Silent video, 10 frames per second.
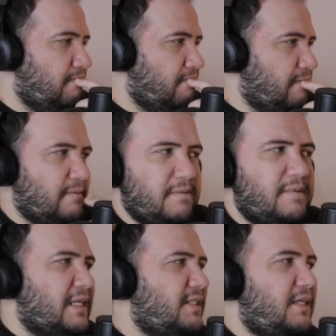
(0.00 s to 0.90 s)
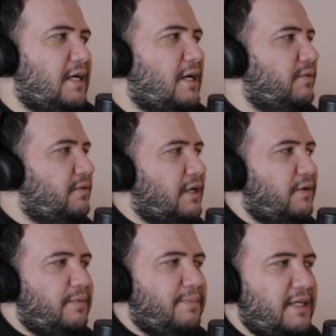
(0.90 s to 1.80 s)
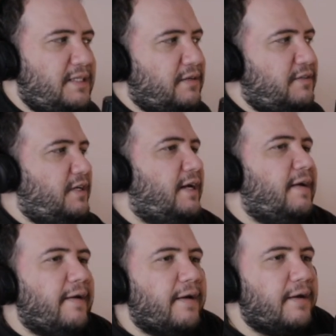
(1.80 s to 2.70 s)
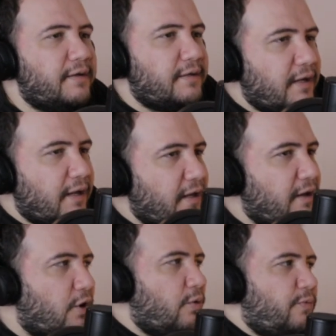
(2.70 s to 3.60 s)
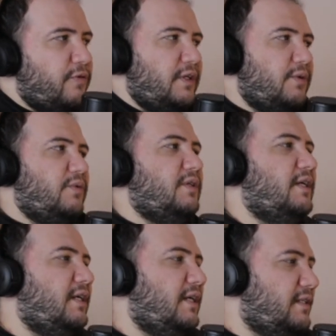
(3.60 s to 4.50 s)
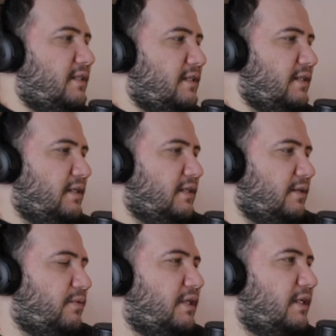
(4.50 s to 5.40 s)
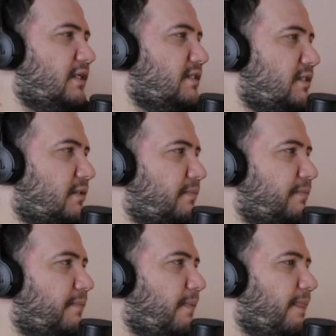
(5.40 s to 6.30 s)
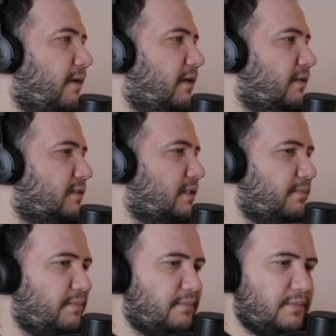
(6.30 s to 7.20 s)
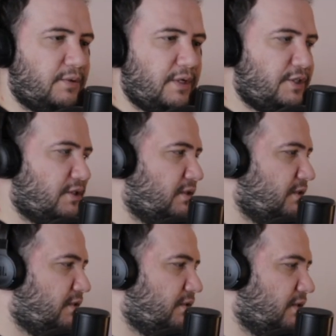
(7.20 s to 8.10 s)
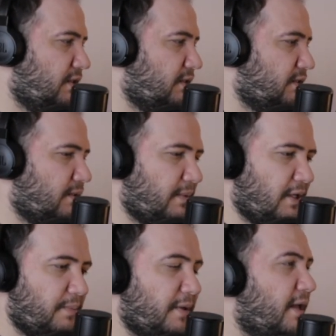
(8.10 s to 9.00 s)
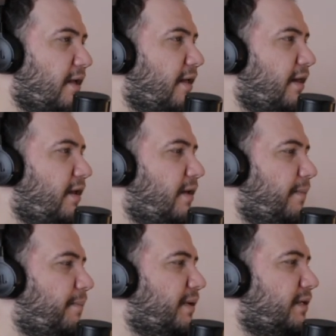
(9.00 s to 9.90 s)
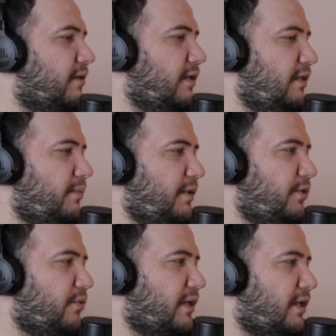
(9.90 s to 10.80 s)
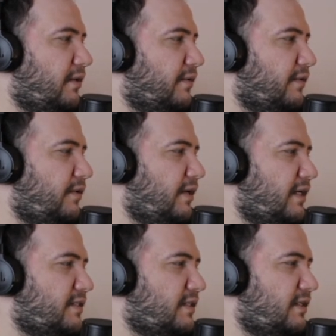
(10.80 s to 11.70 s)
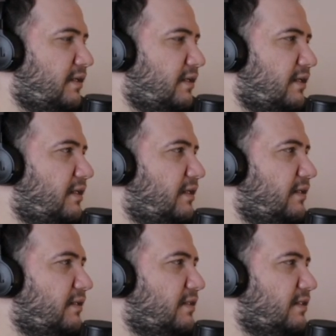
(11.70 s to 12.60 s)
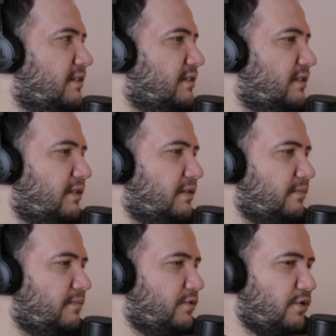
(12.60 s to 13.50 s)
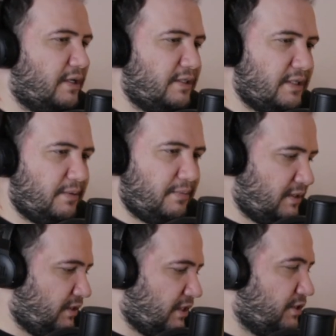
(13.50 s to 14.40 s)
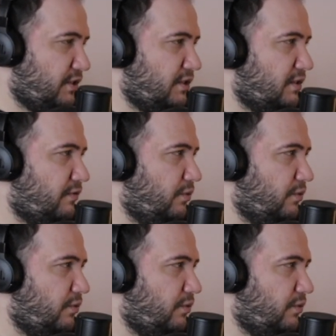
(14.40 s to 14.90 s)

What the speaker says: Well, let's see how it plays out today, and hopefully we're gonna get some donations and some help. But in the meanwhile, you guys can try to send me suggestions if you